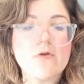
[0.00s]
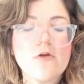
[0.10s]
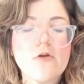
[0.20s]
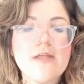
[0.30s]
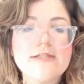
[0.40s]

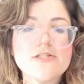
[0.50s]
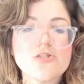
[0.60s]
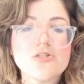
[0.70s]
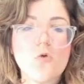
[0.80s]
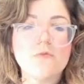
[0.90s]
or I need to
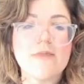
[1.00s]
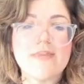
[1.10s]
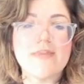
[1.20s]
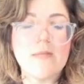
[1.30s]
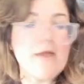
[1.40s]
just hold my
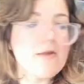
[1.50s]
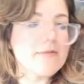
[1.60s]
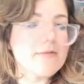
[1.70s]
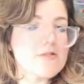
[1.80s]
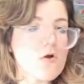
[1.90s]
thing up higher,
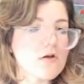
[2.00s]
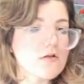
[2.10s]
but it's hard.